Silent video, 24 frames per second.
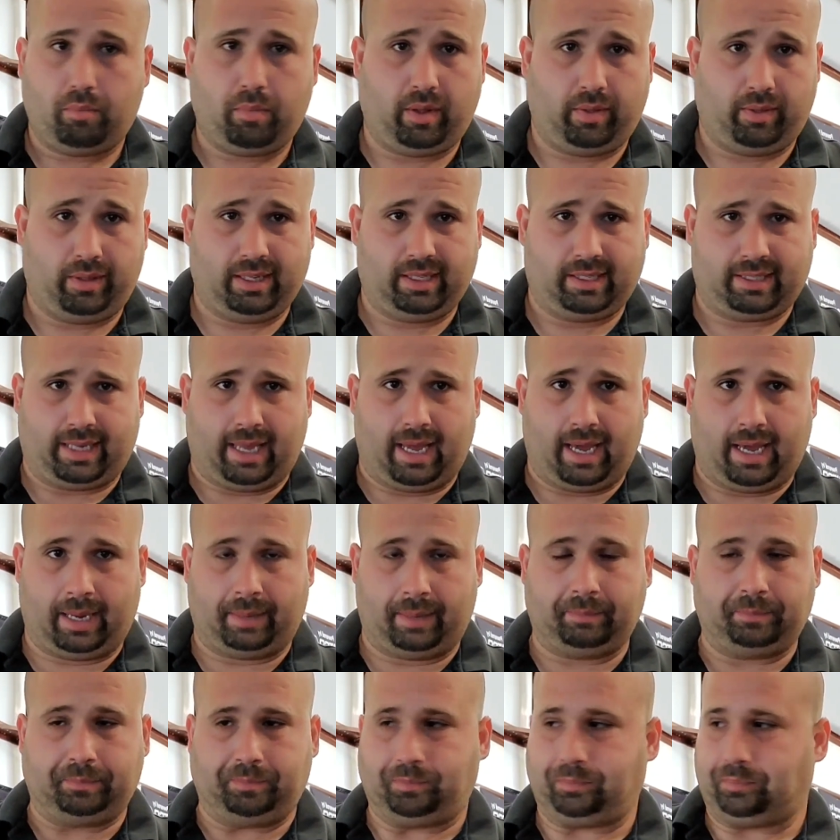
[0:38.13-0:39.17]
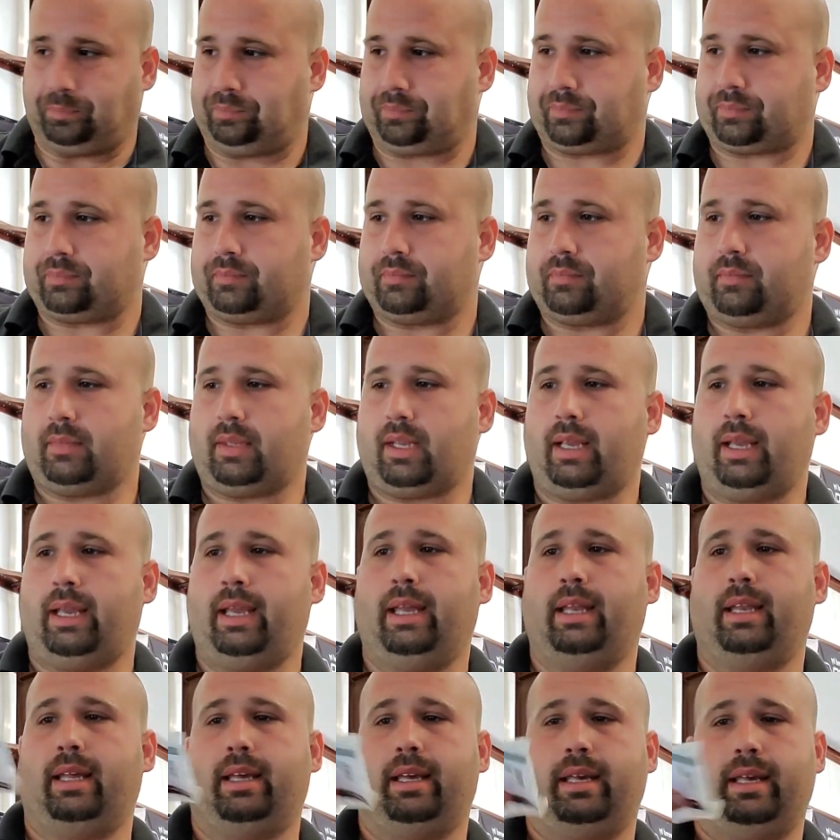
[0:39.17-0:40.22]
This guy,
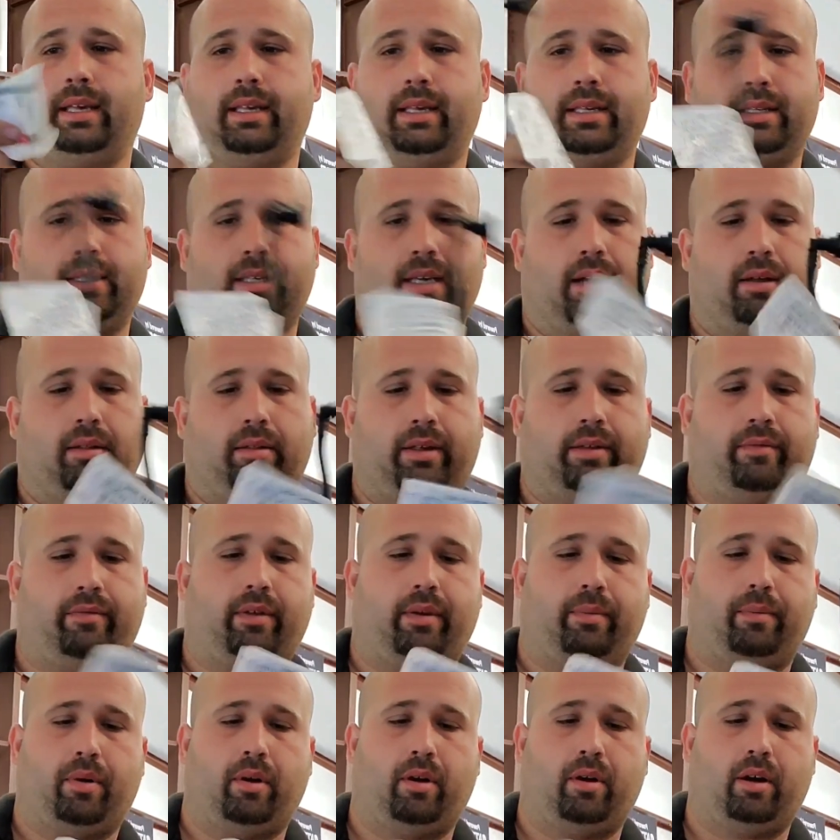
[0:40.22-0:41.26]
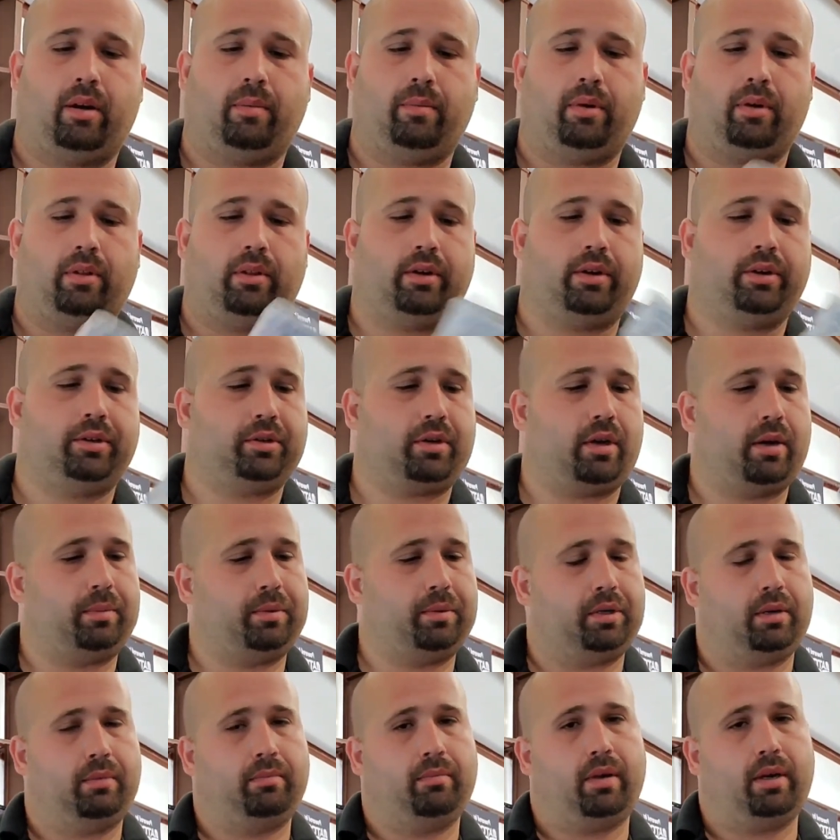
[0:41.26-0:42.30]
it is, I'll leave the part number in the
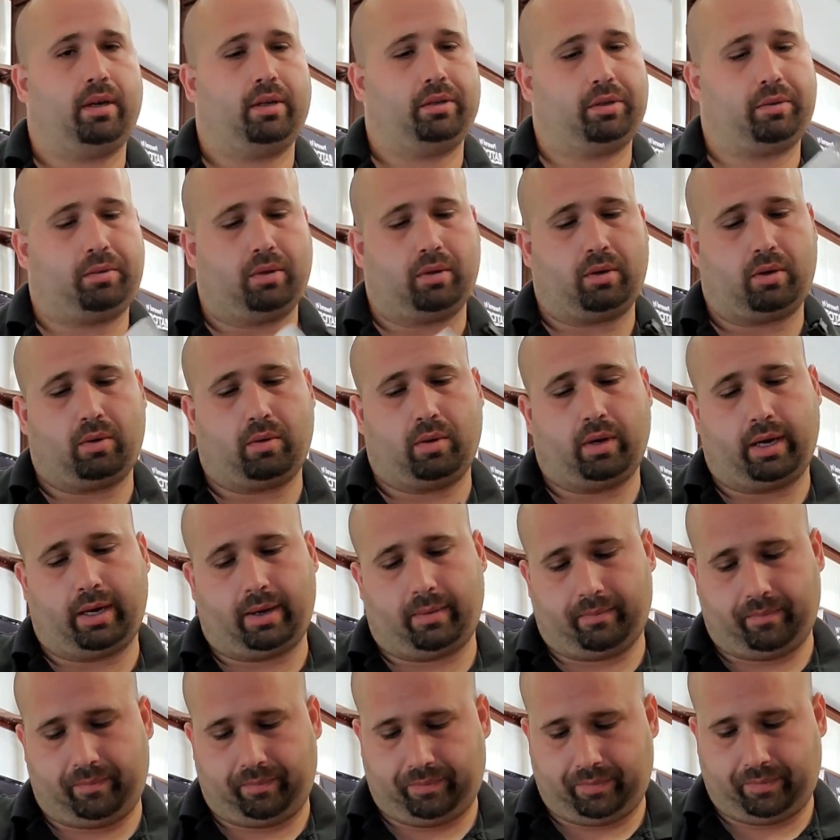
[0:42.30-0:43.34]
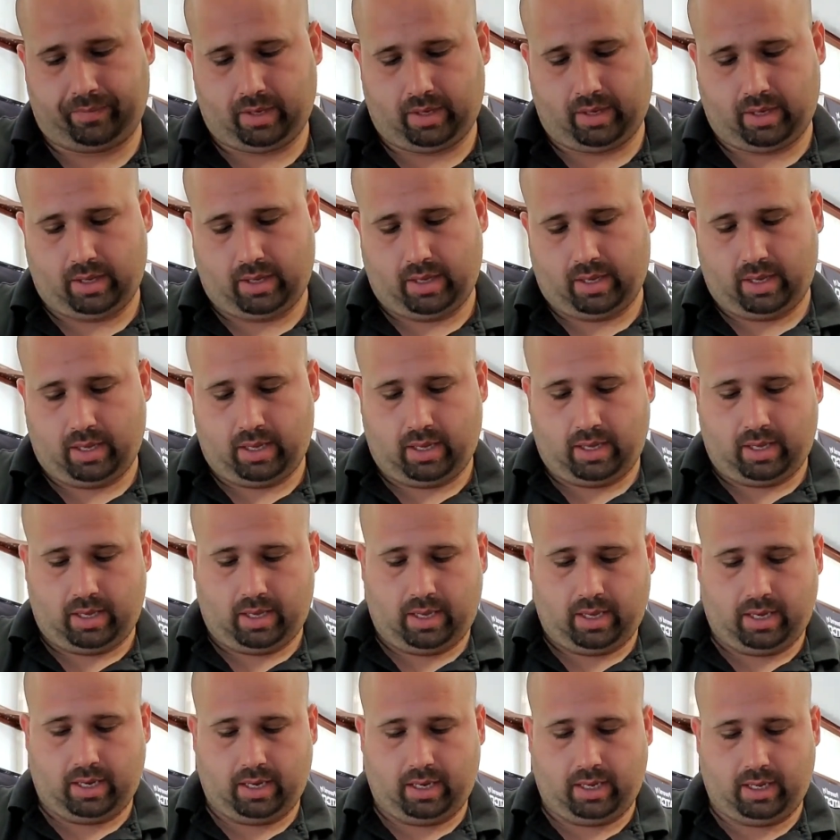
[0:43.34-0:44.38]
description, but just real quick,
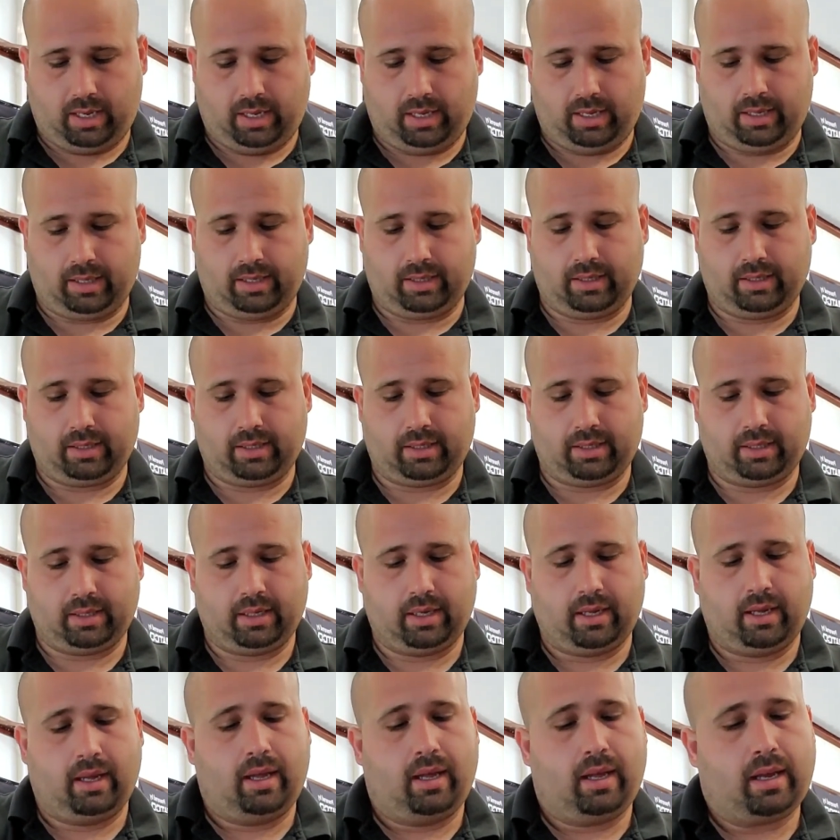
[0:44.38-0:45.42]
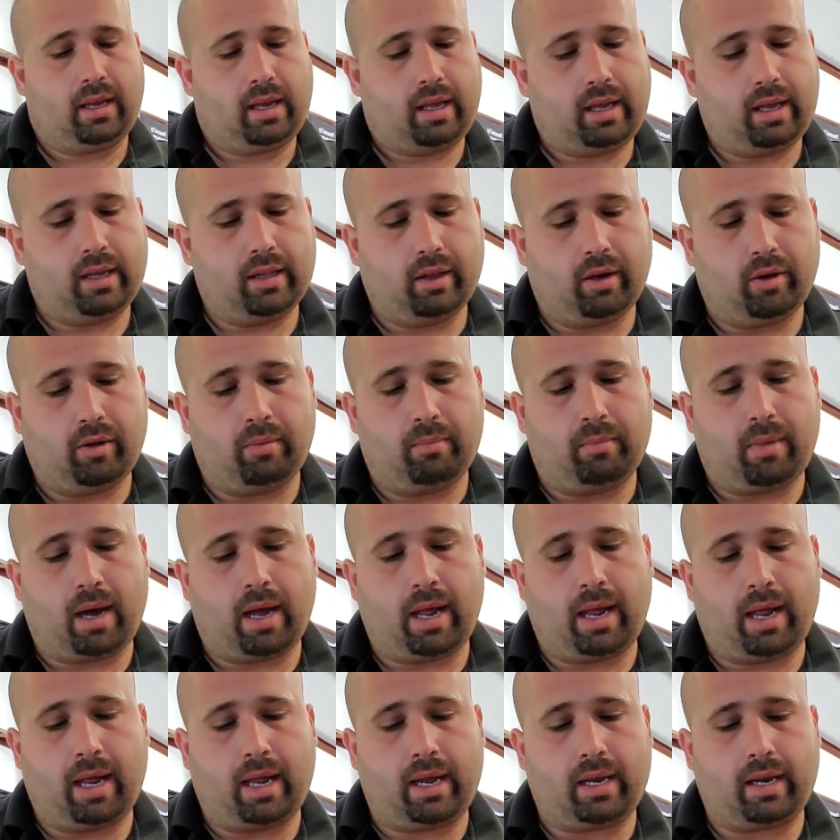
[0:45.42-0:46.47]
it is Kilo
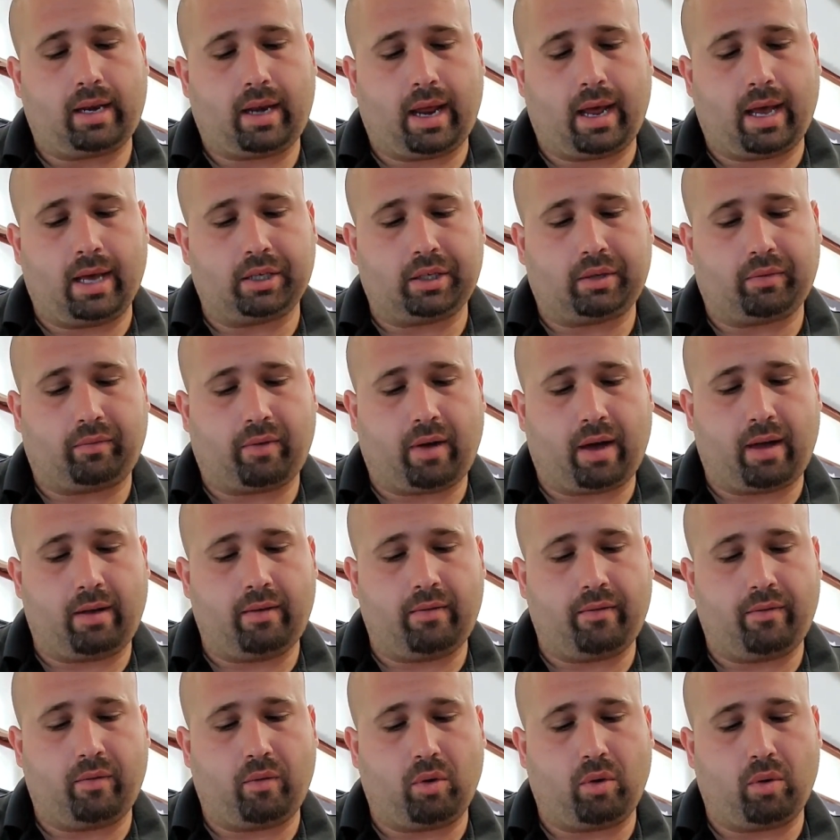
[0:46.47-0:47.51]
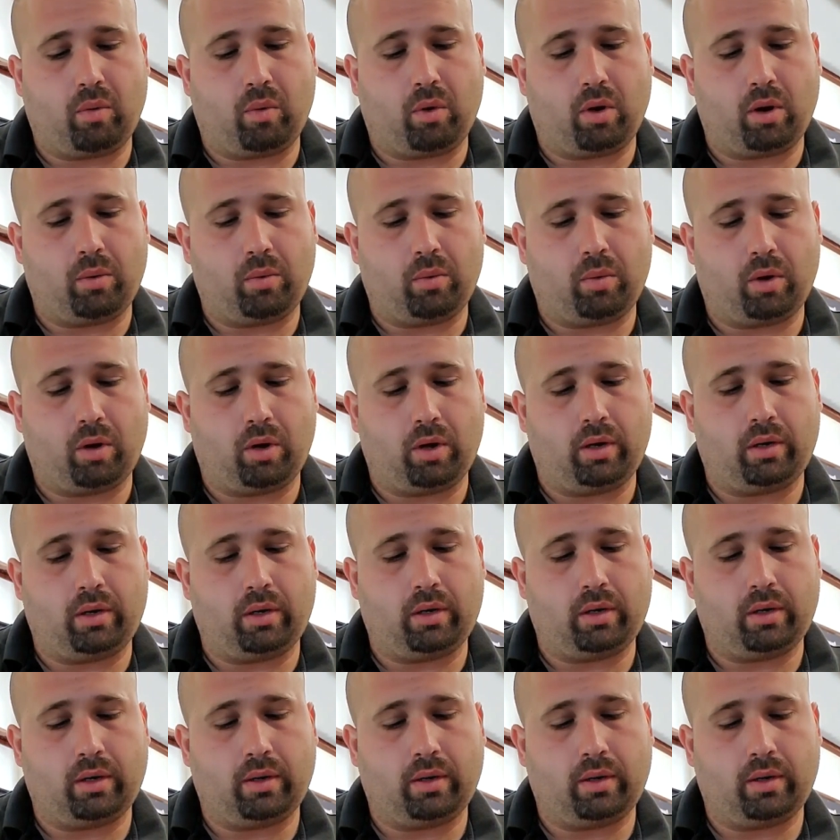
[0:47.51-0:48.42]
Mike -5411-1